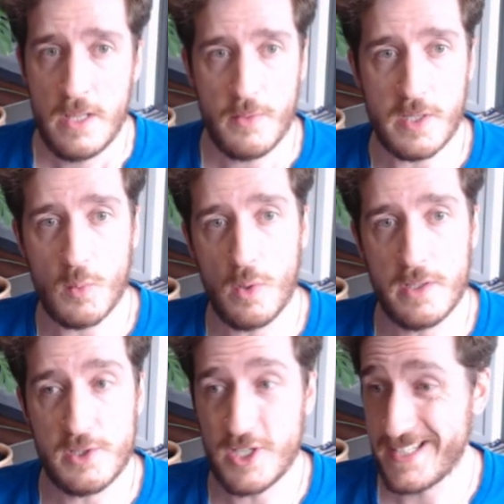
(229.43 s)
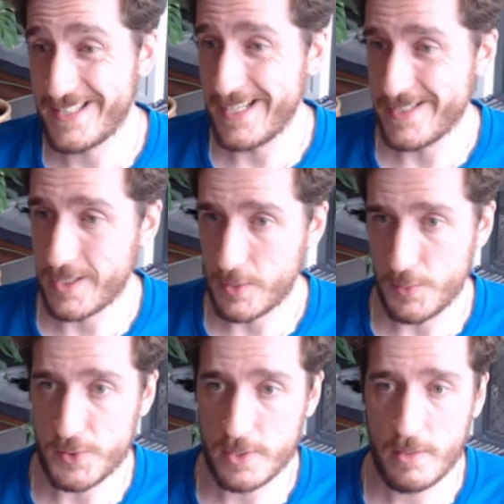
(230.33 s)
The quad just does
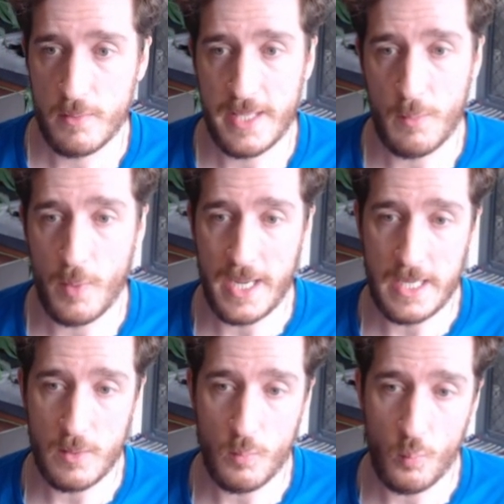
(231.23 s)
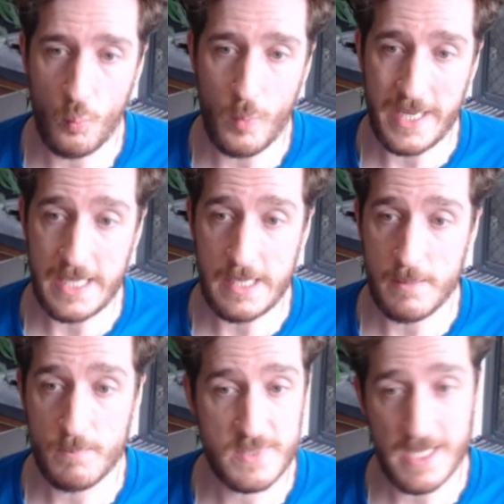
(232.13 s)
occlusion. That way we
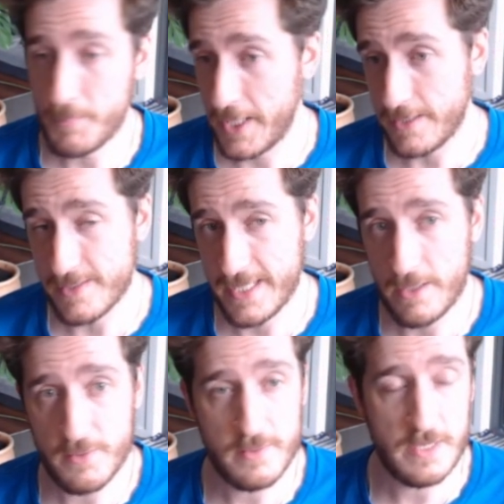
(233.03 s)
start playing the sound.